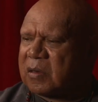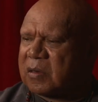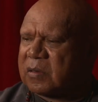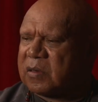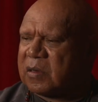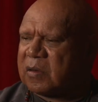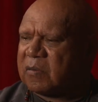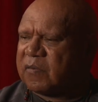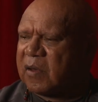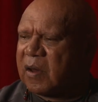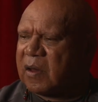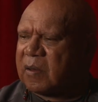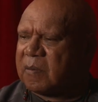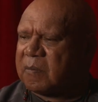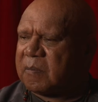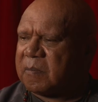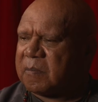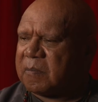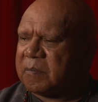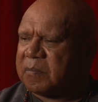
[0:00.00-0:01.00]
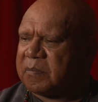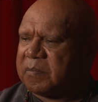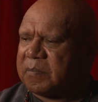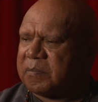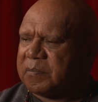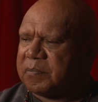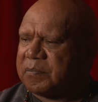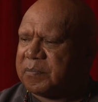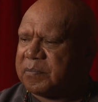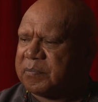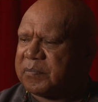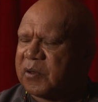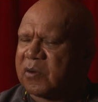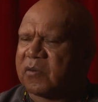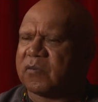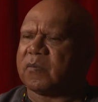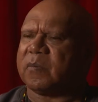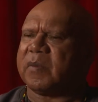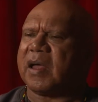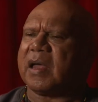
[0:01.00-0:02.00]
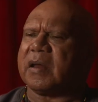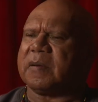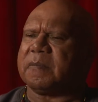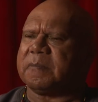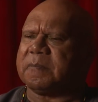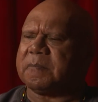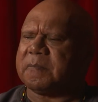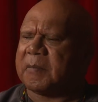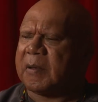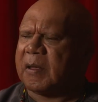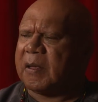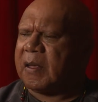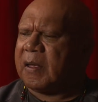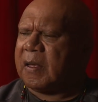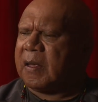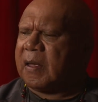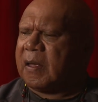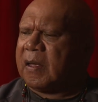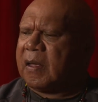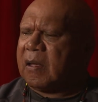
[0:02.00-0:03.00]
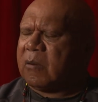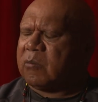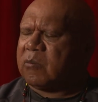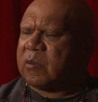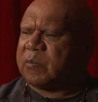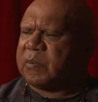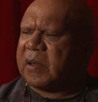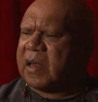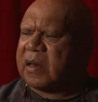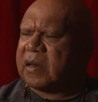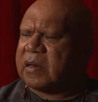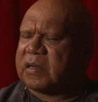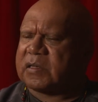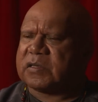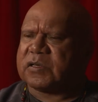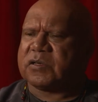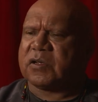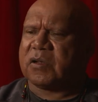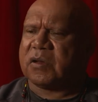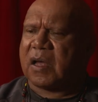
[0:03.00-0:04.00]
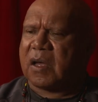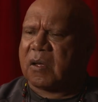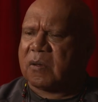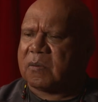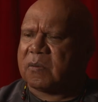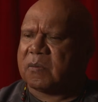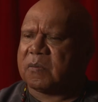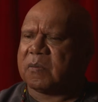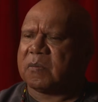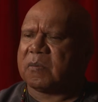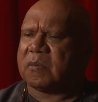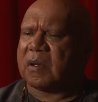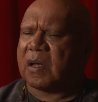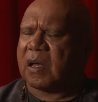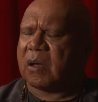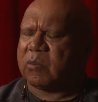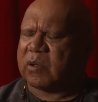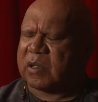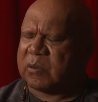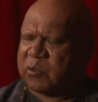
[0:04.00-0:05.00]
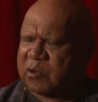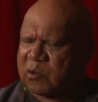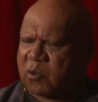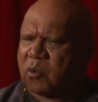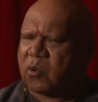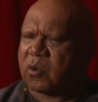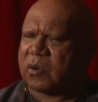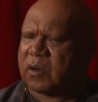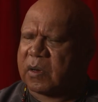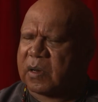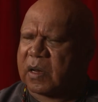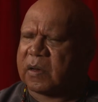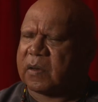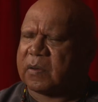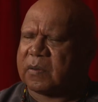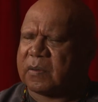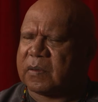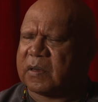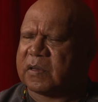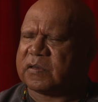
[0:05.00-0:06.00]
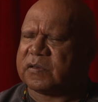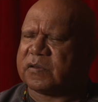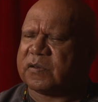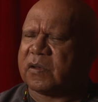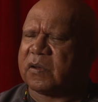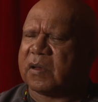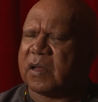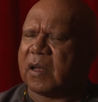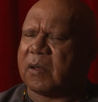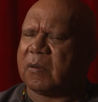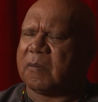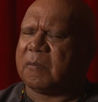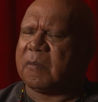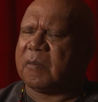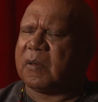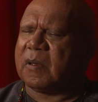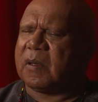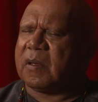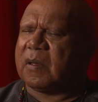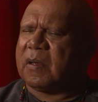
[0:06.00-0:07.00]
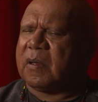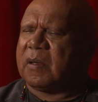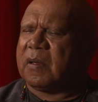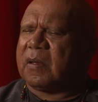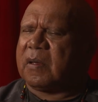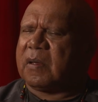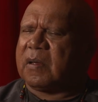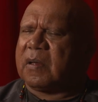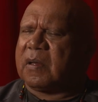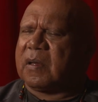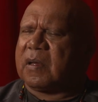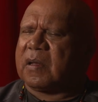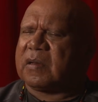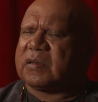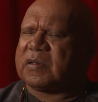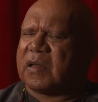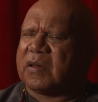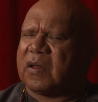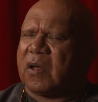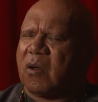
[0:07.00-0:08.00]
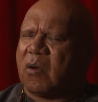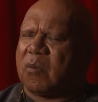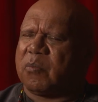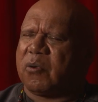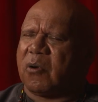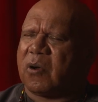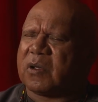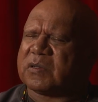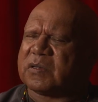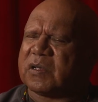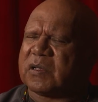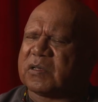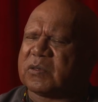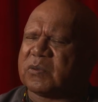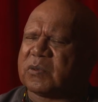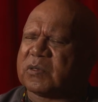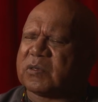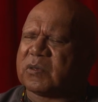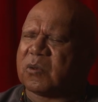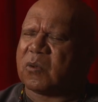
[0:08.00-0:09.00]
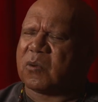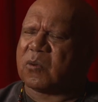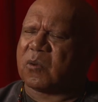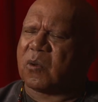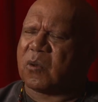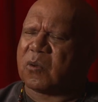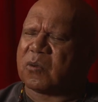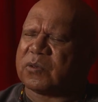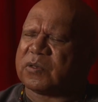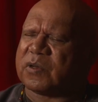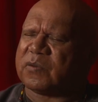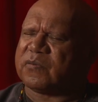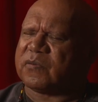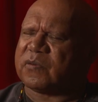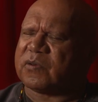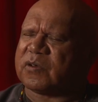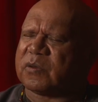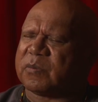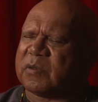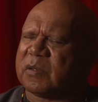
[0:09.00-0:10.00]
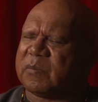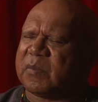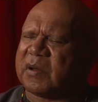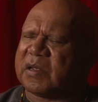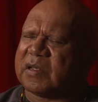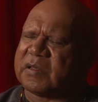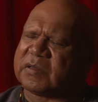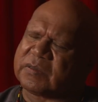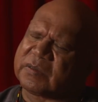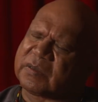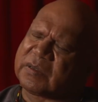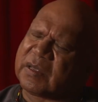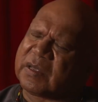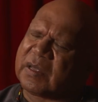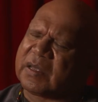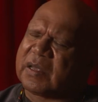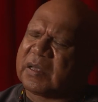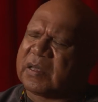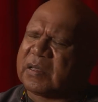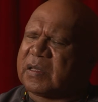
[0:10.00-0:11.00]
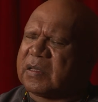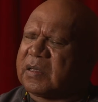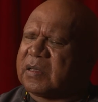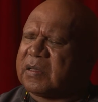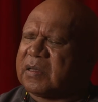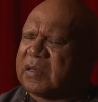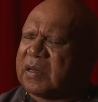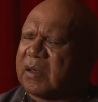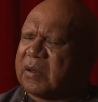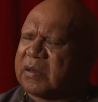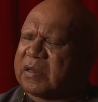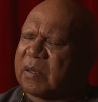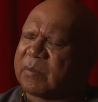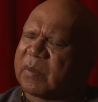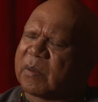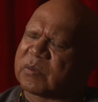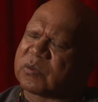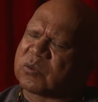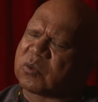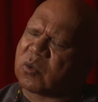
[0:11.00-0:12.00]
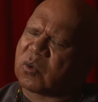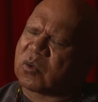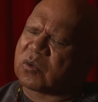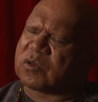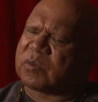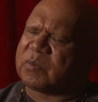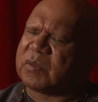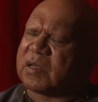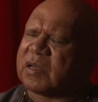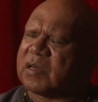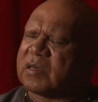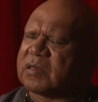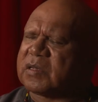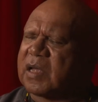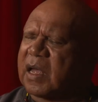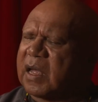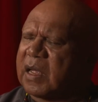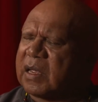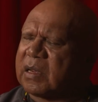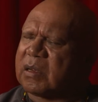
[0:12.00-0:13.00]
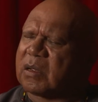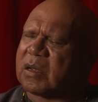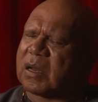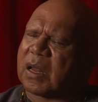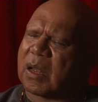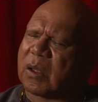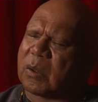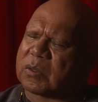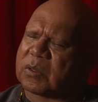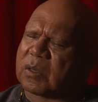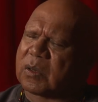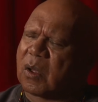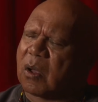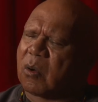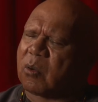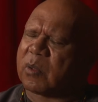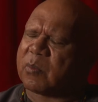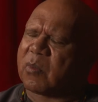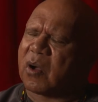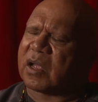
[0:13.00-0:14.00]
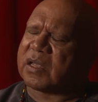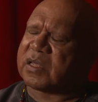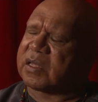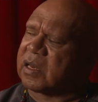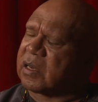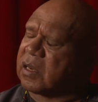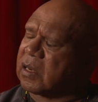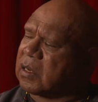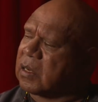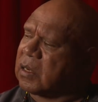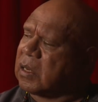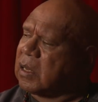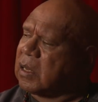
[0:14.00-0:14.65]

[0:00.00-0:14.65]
dear fella, beautiful man. We played at his studio. We recorded at his studio. And so the whole process was all different to me, but he'd come up and talk to me and say, I said, we might get in